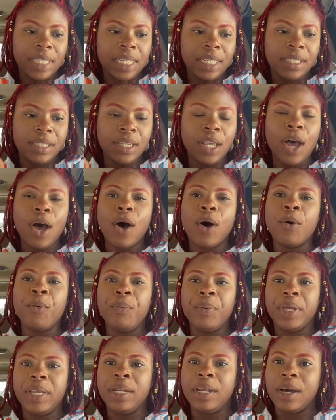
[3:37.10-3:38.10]
to
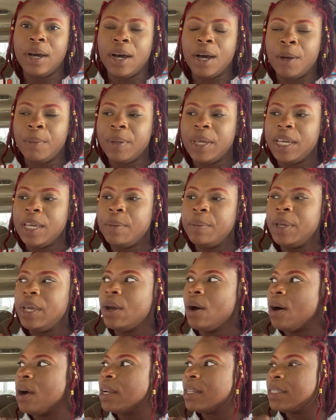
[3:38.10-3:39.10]
open up. It can be
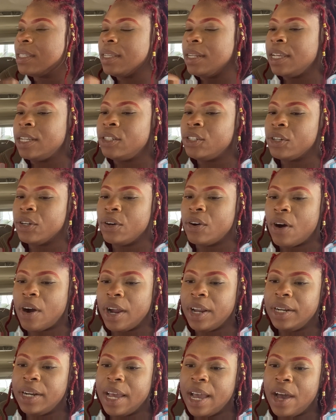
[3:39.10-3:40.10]
hard to let your
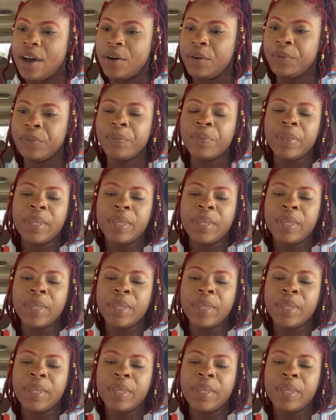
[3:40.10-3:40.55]
guard down.